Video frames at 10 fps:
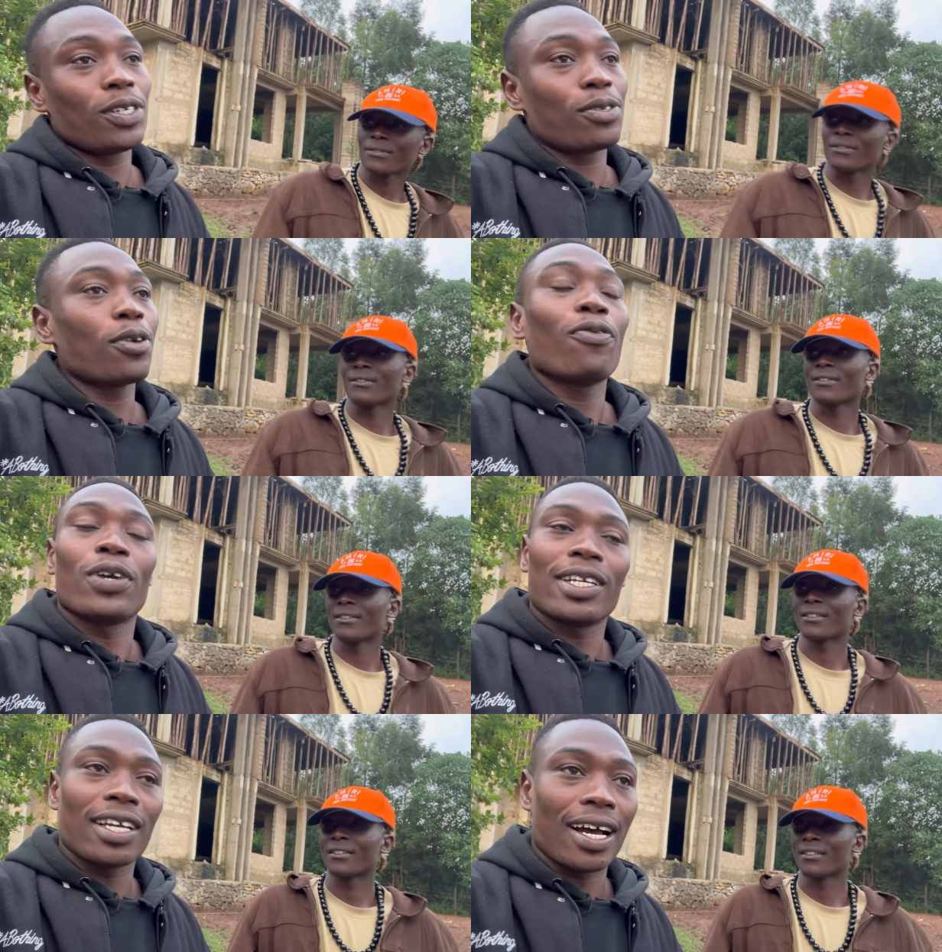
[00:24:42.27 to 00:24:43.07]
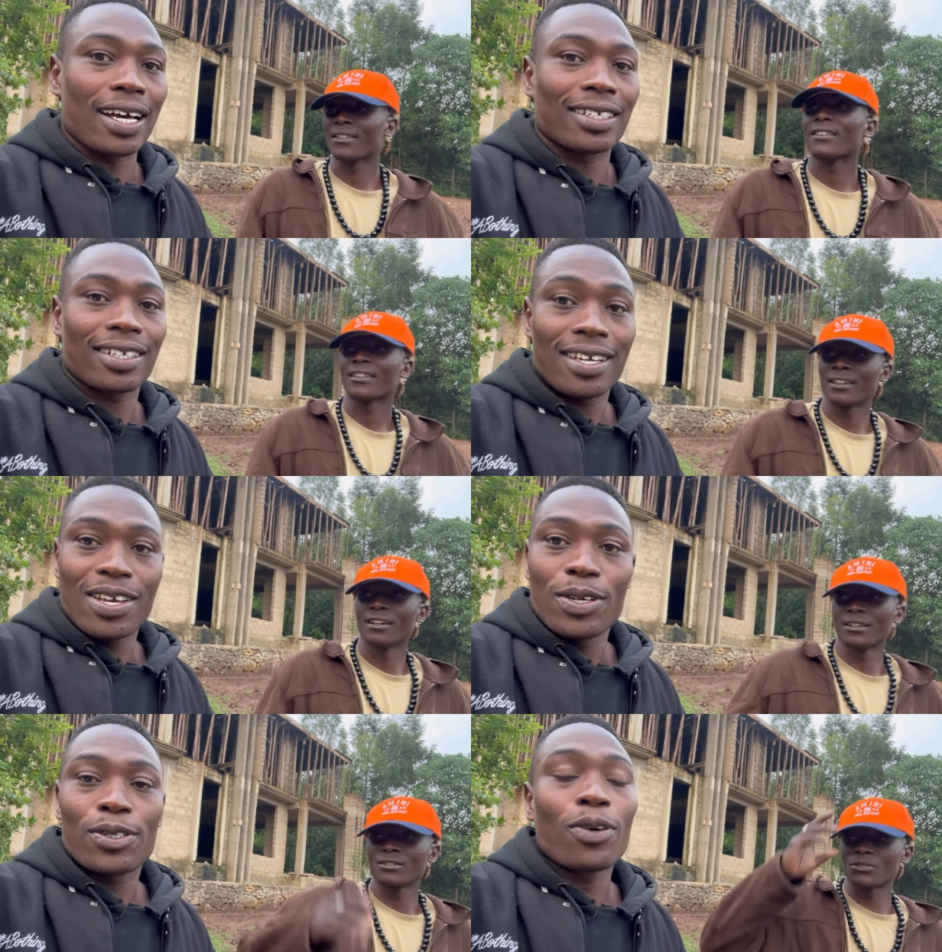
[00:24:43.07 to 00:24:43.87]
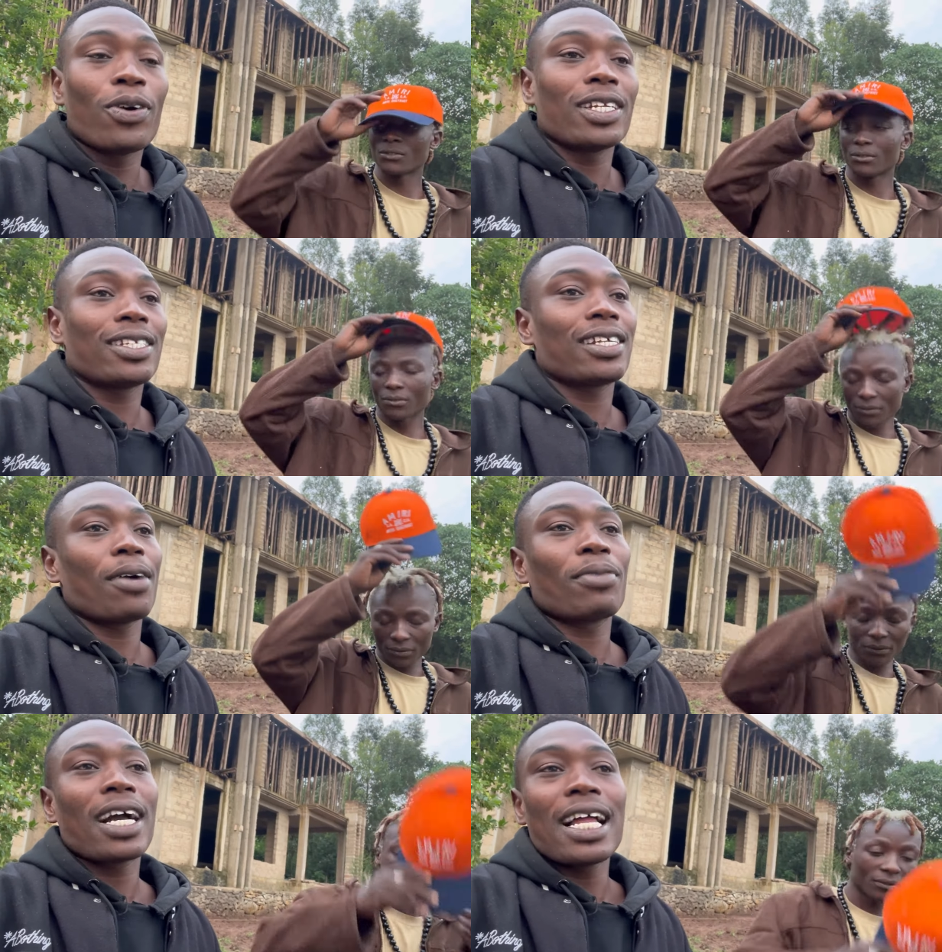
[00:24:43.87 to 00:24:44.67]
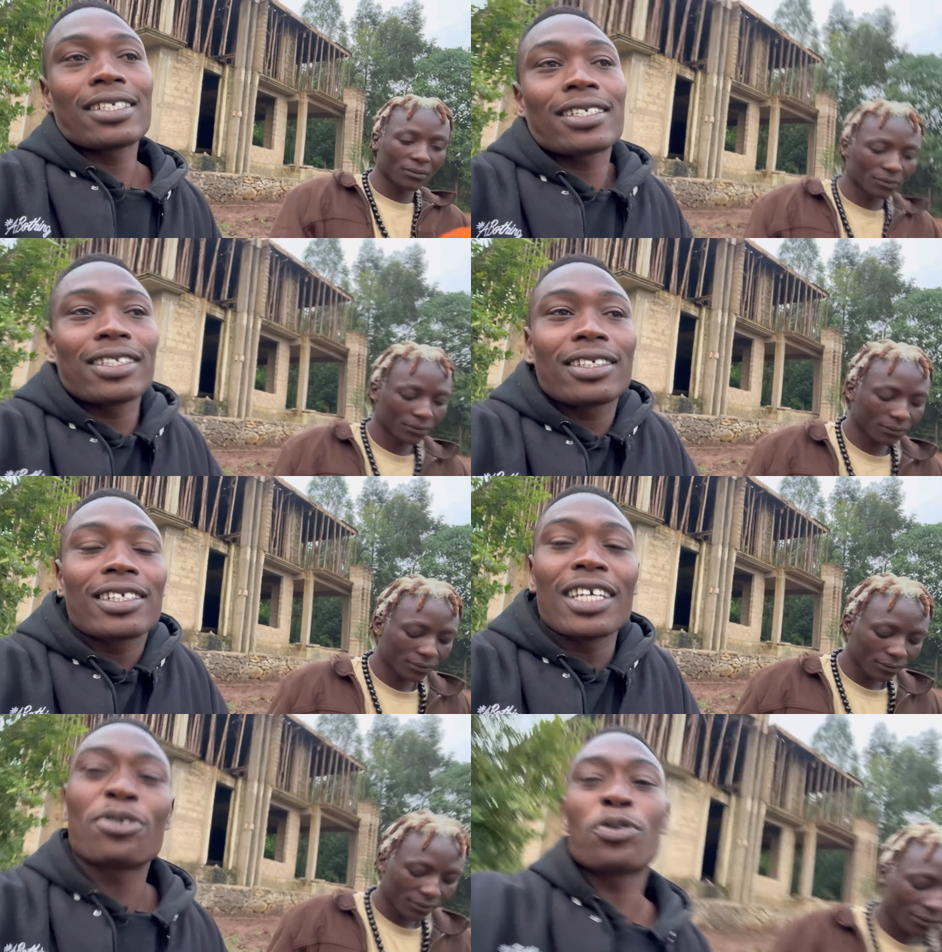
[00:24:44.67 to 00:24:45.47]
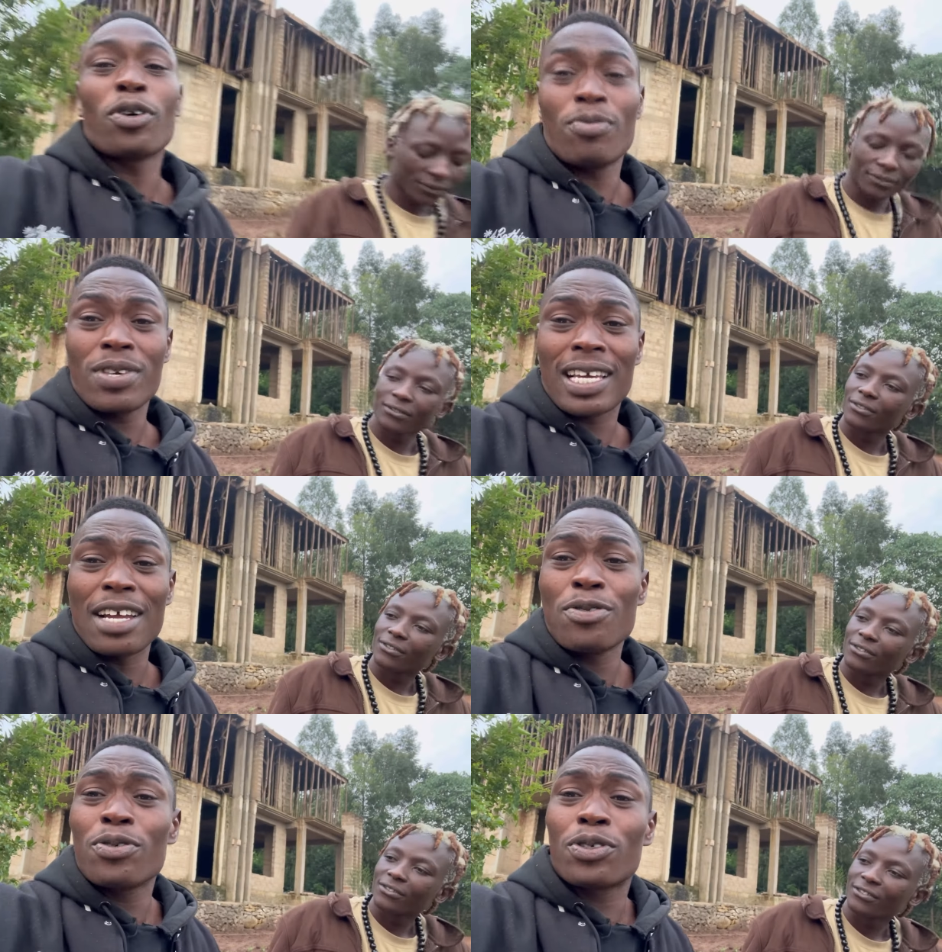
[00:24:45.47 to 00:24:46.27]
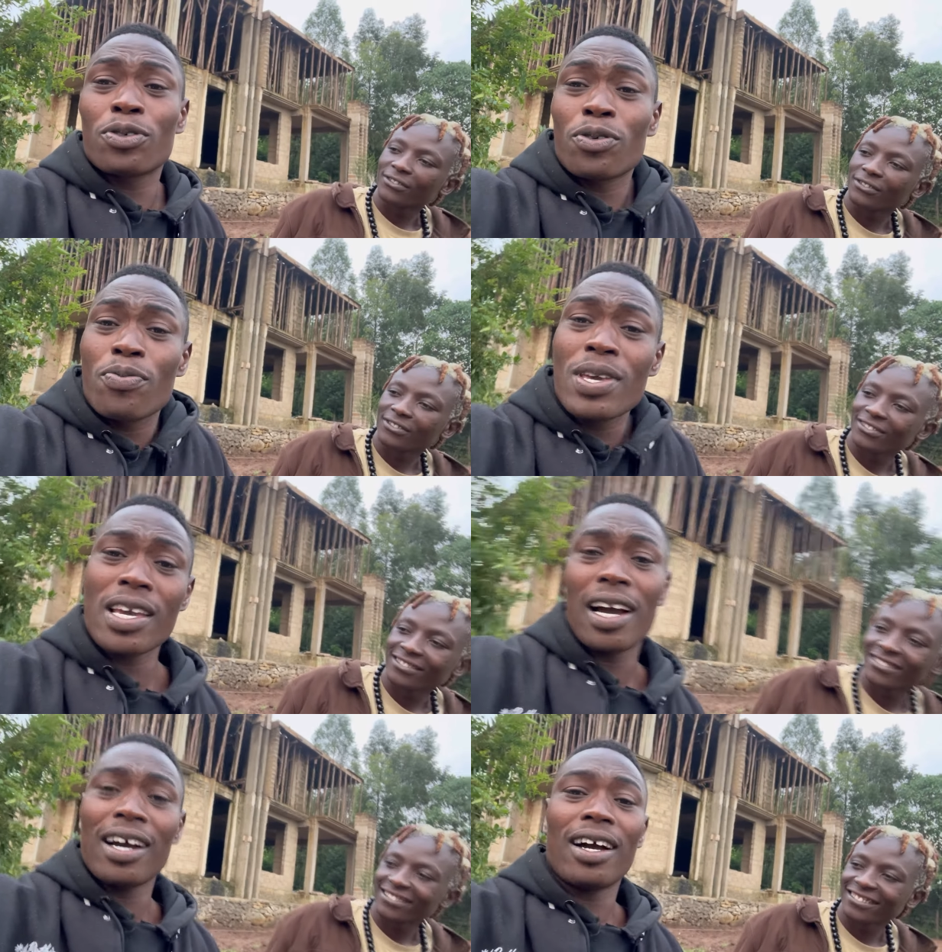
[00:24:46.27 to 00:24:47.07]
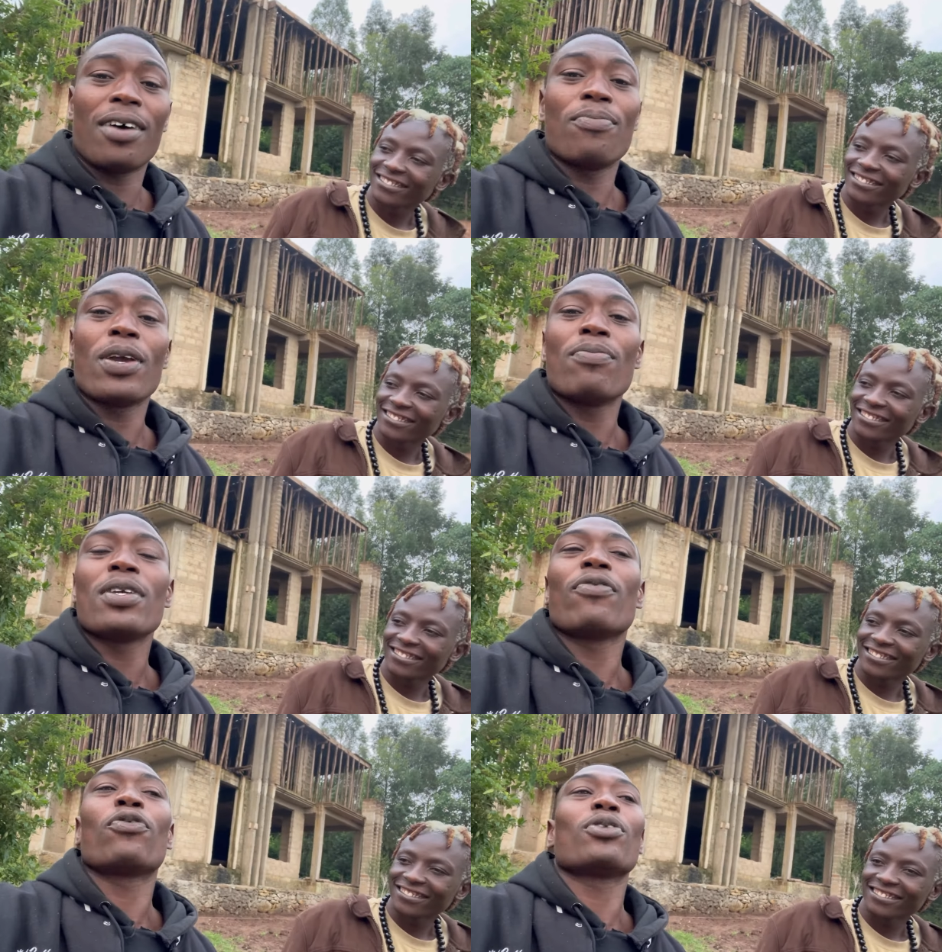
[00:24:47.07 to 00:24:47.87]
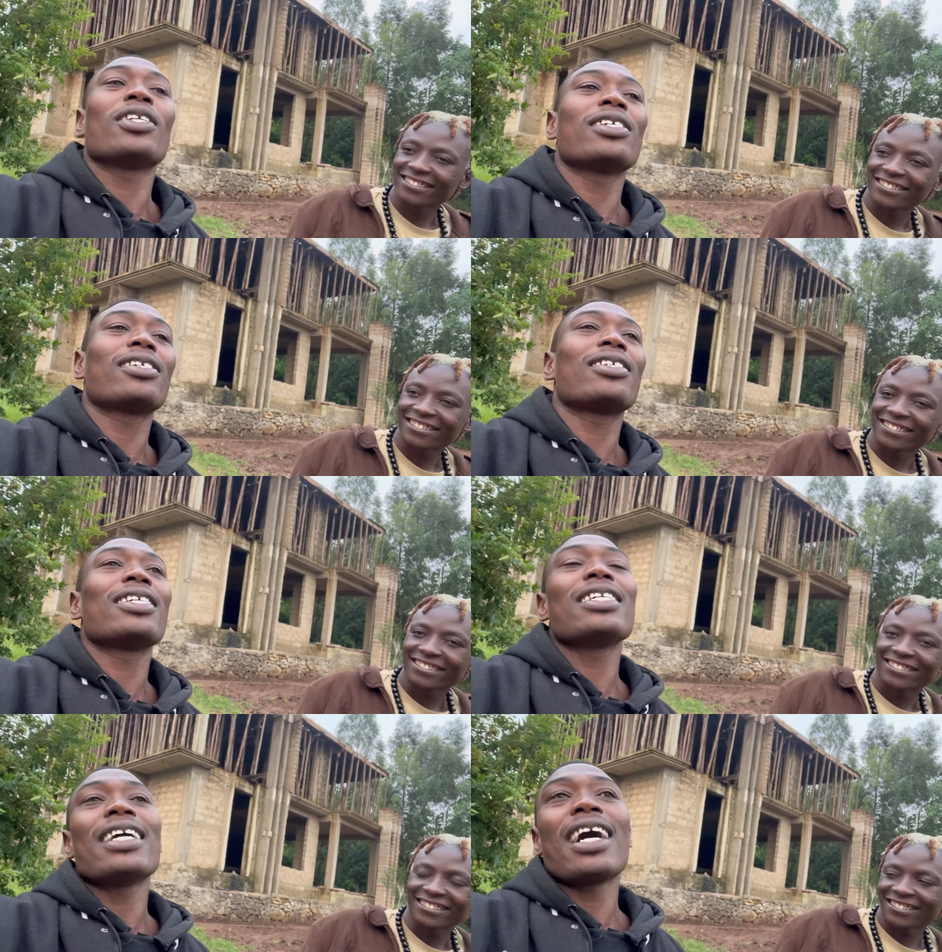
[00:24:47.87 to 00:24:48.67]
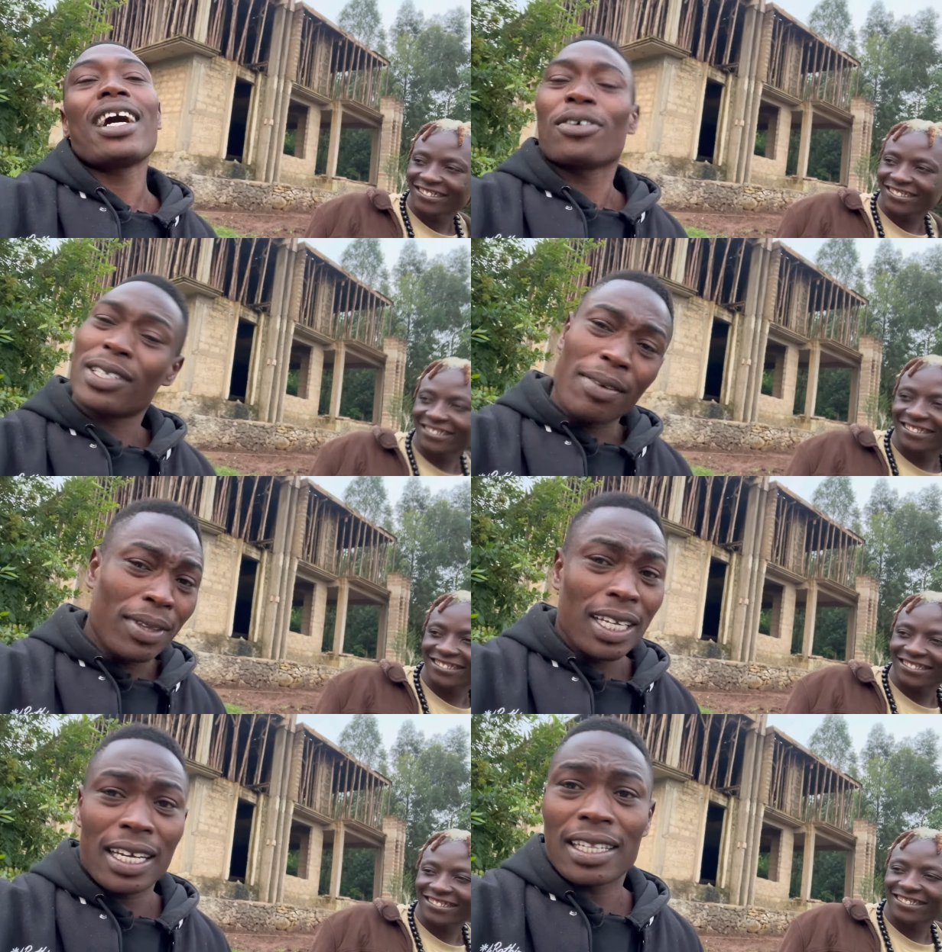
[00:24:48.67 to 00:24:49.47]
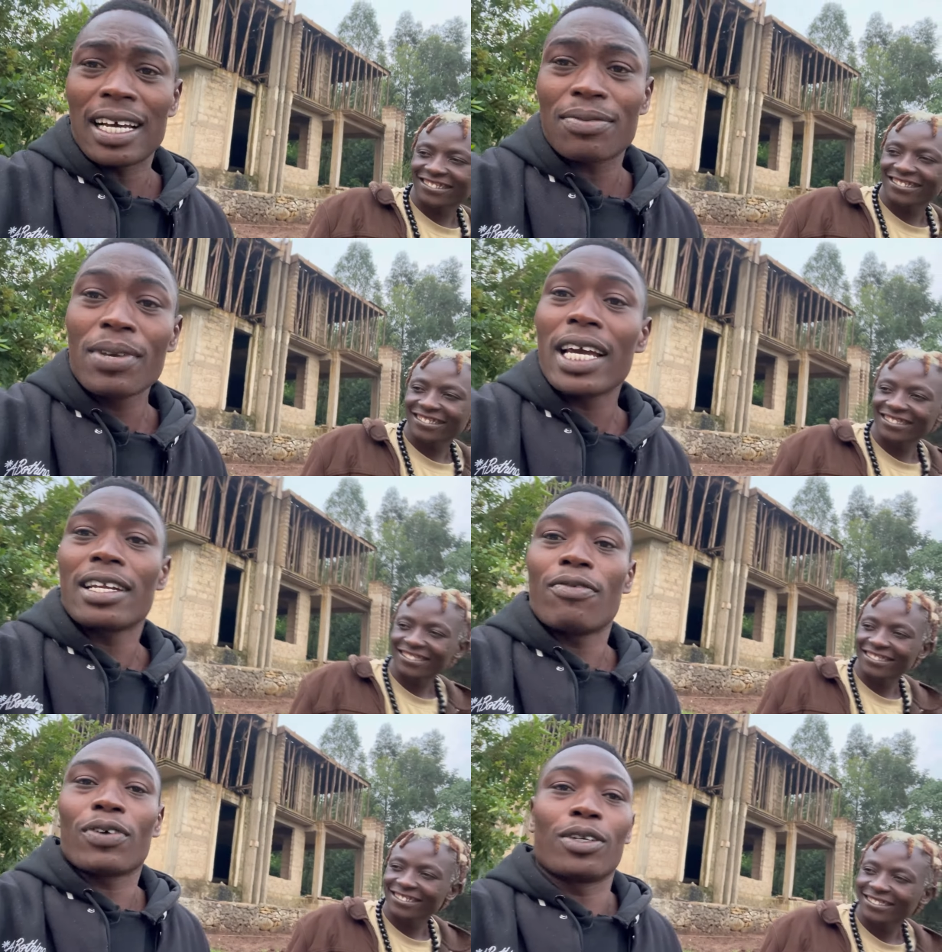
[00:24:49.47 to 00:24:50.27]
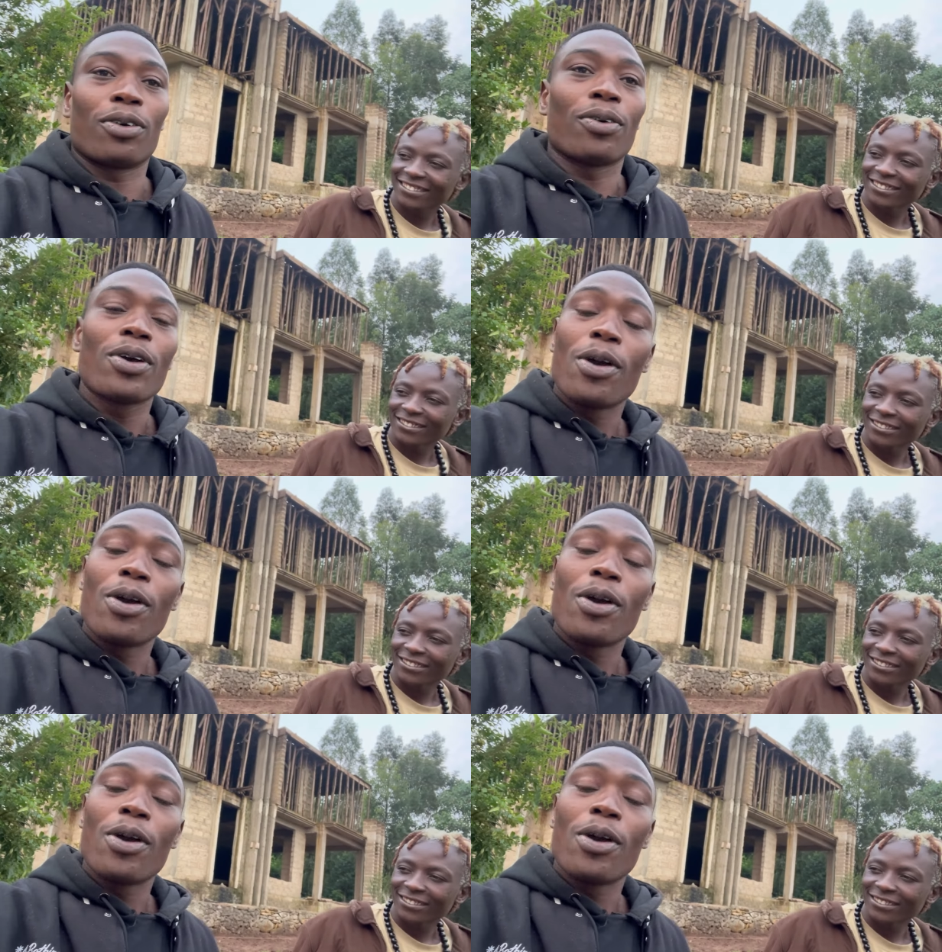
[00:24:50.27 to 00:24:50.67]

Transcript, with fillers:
Speaker 1: is mm so mm-hmm. very hard. Yeah. So when some girls try to tell me, can you took me uh baby for this dinner or something like that? Me, I never know.